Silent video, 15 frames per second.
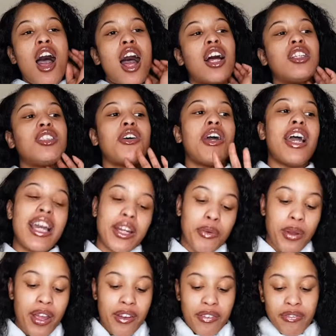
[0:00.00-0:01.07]
And so
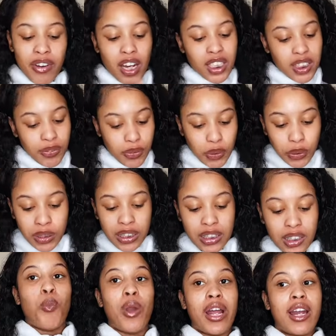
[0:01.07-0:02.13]
anyway, fast forward
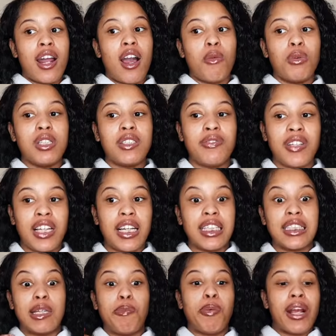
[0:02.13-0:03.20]
when I was feeling
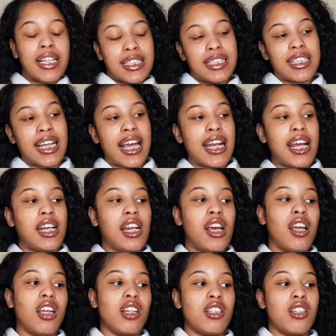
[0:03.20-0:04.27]
depressed again, and
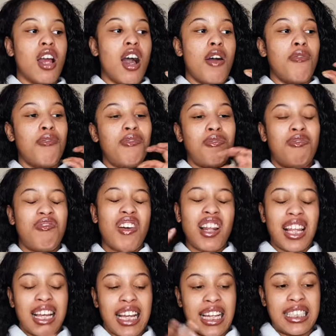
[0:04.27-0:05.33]
I felt
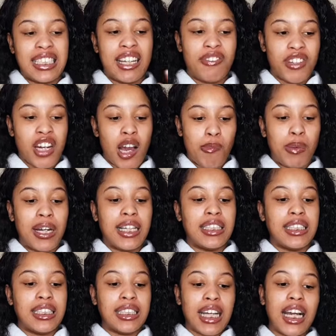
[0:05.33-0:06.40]
like I'd given up, and I
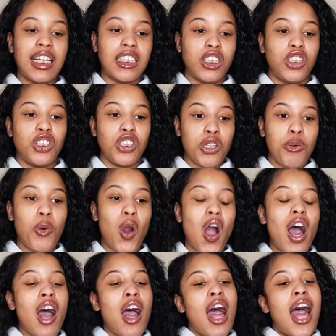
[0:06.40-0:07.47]
decided, you know what,
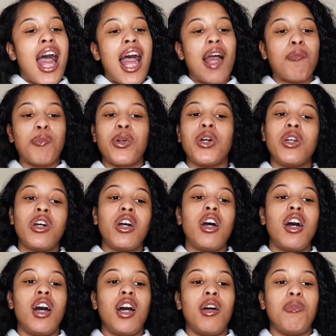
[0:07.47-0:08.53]
I'm
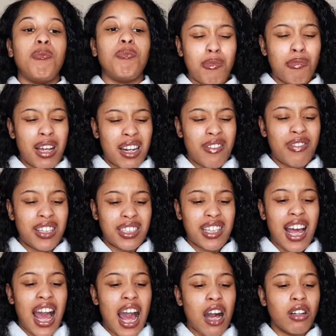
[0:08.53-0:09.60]
gonna manifest a
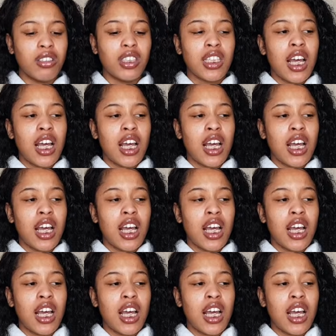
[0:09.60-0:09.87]
house.